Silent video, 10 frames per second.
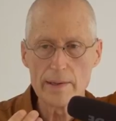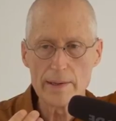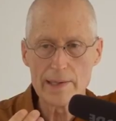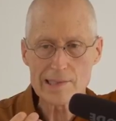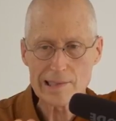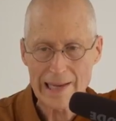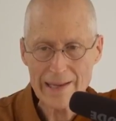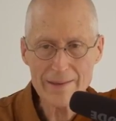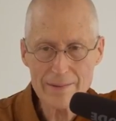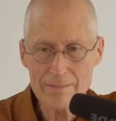its
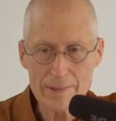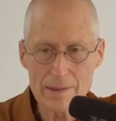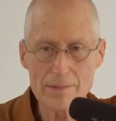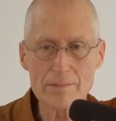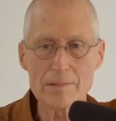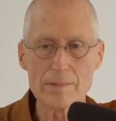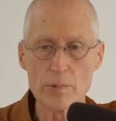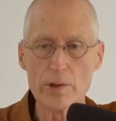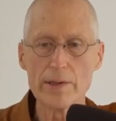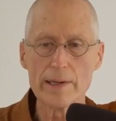length, you know,
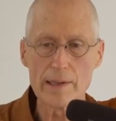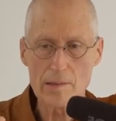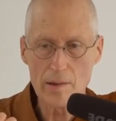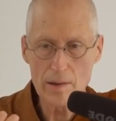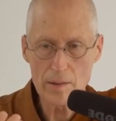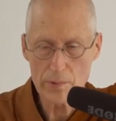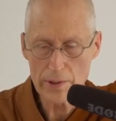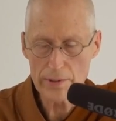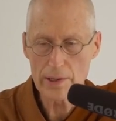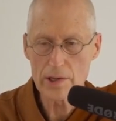breathing in long,
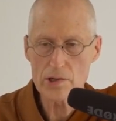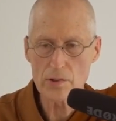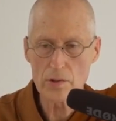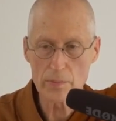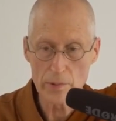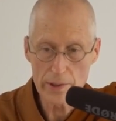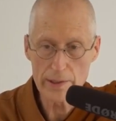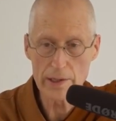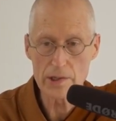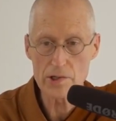breathing in short,
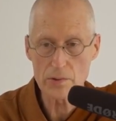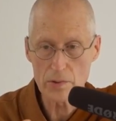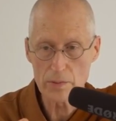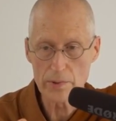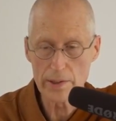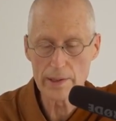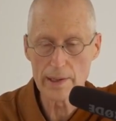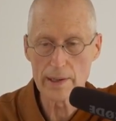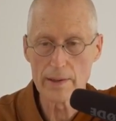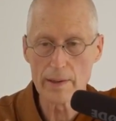breathing in short,
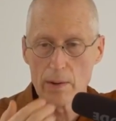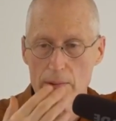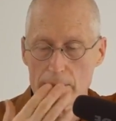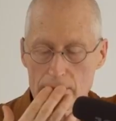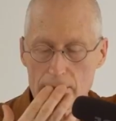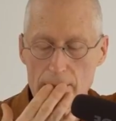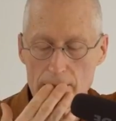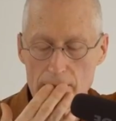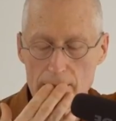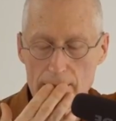breathing out
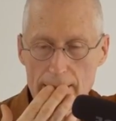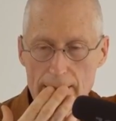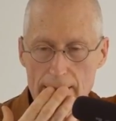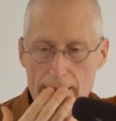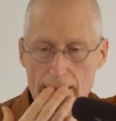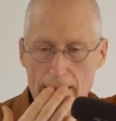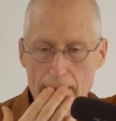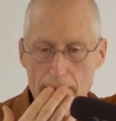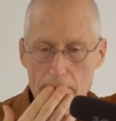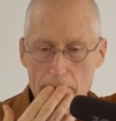long
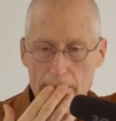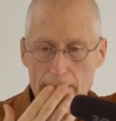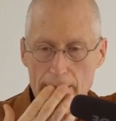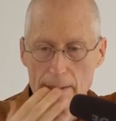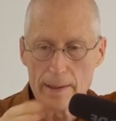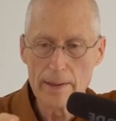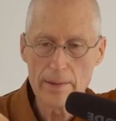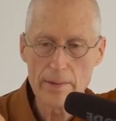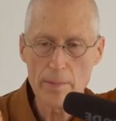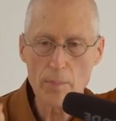um, uh,
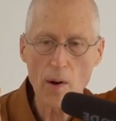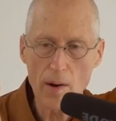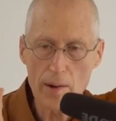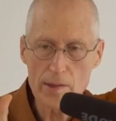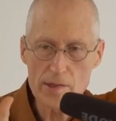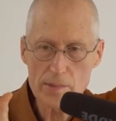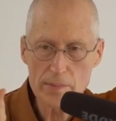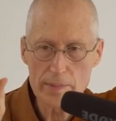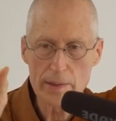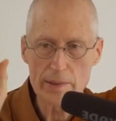the pause,
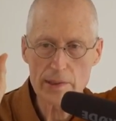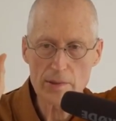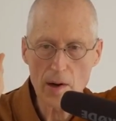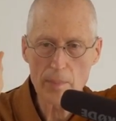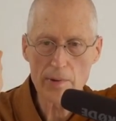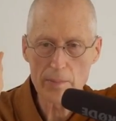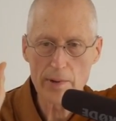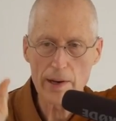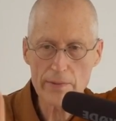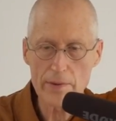you know, at the top of the
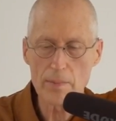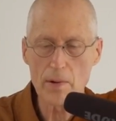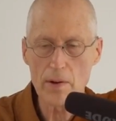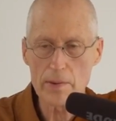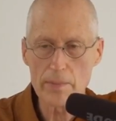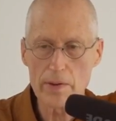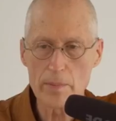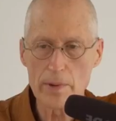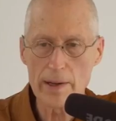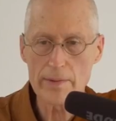breath and the bottom of the
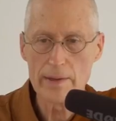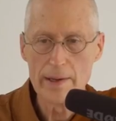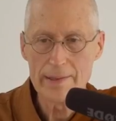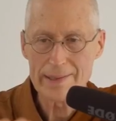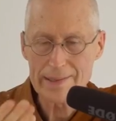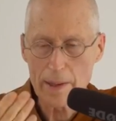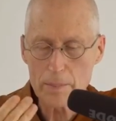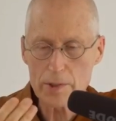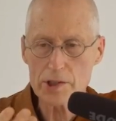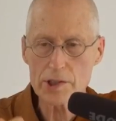breath, the
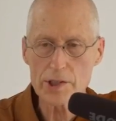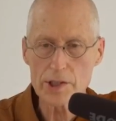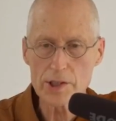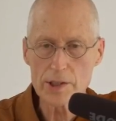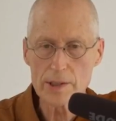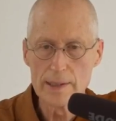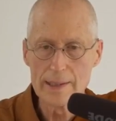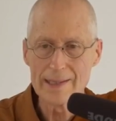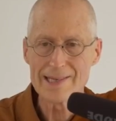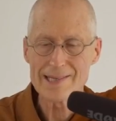temperature,
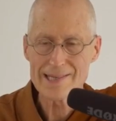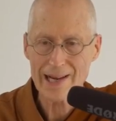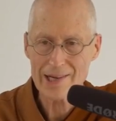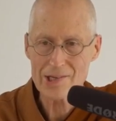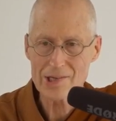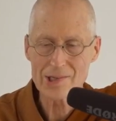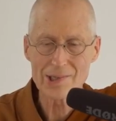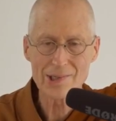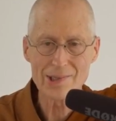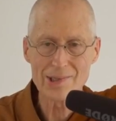its
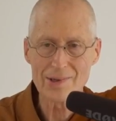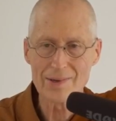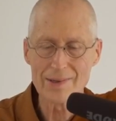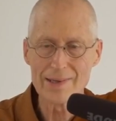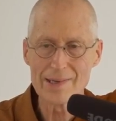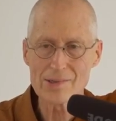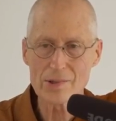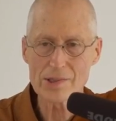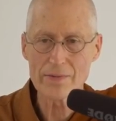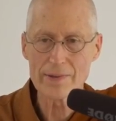texture, these
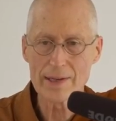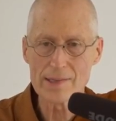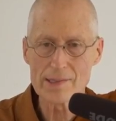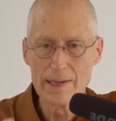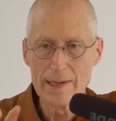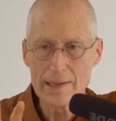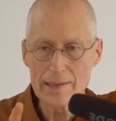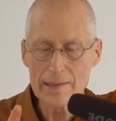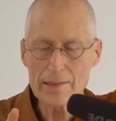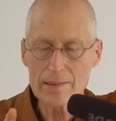sorts of things,
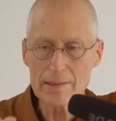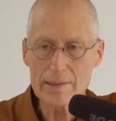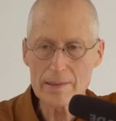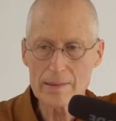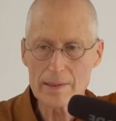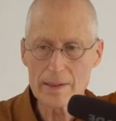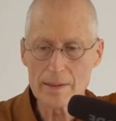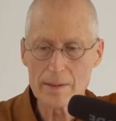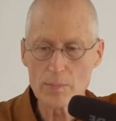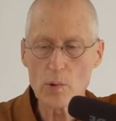little little
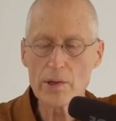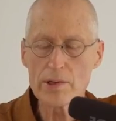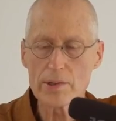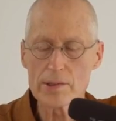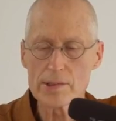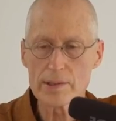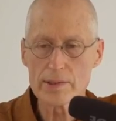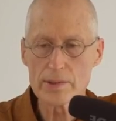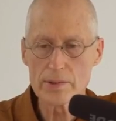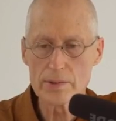uh, pointers
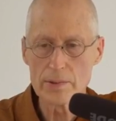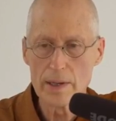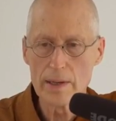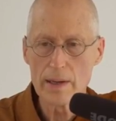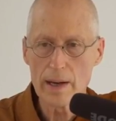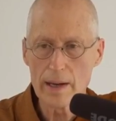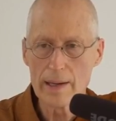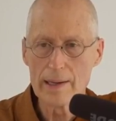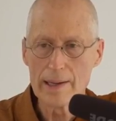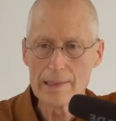to
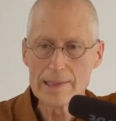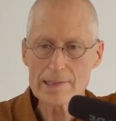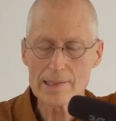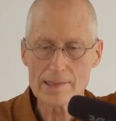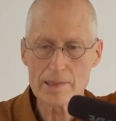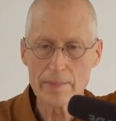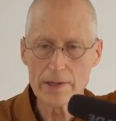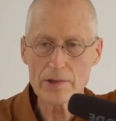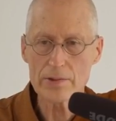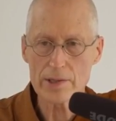elicit some
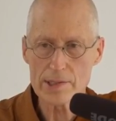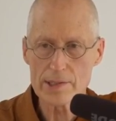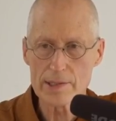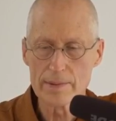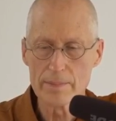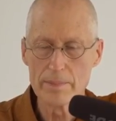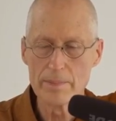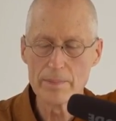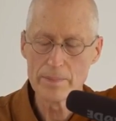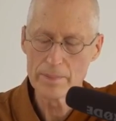interest
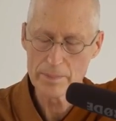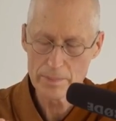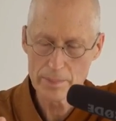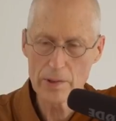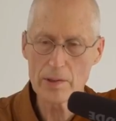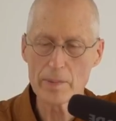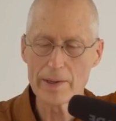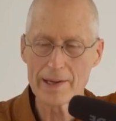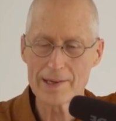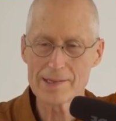purely
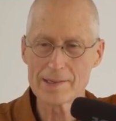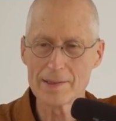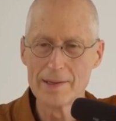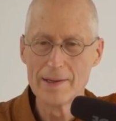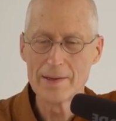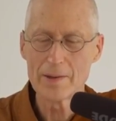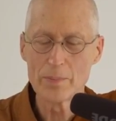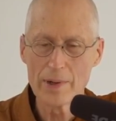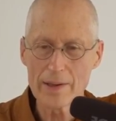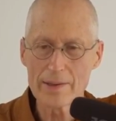because the, the
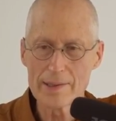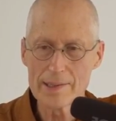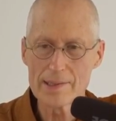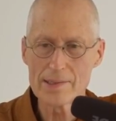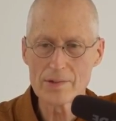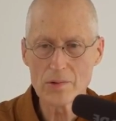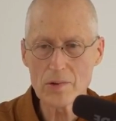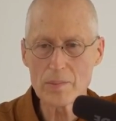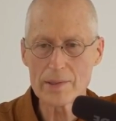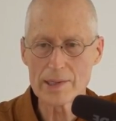breath is
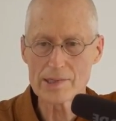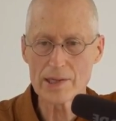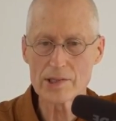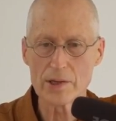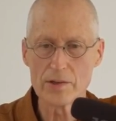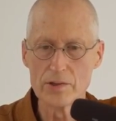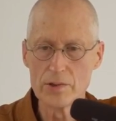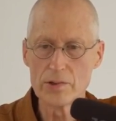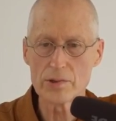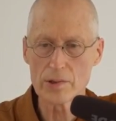normally such a
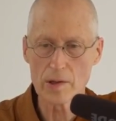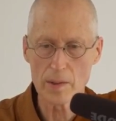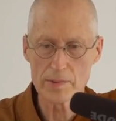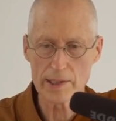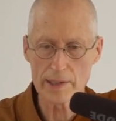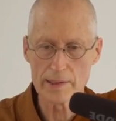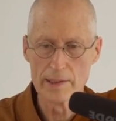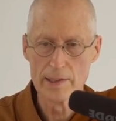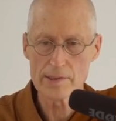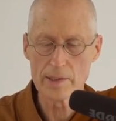neutral object,
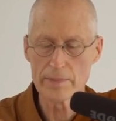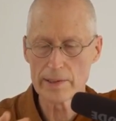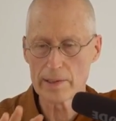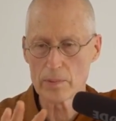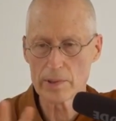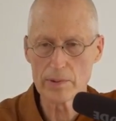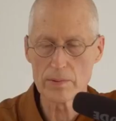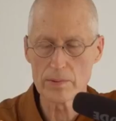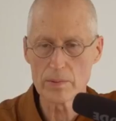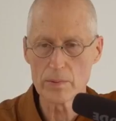something that we
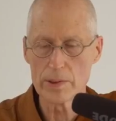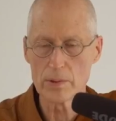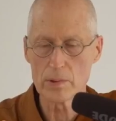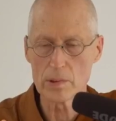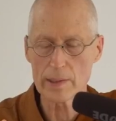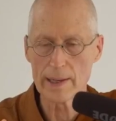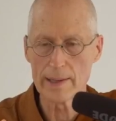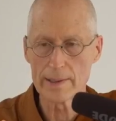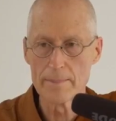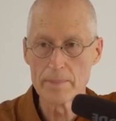don't, we don't look
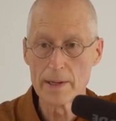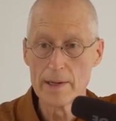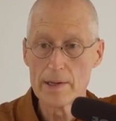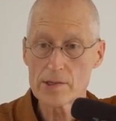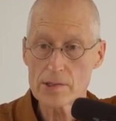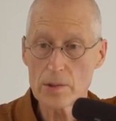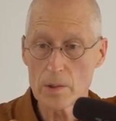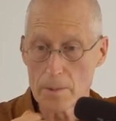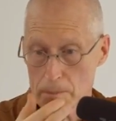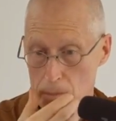at. So,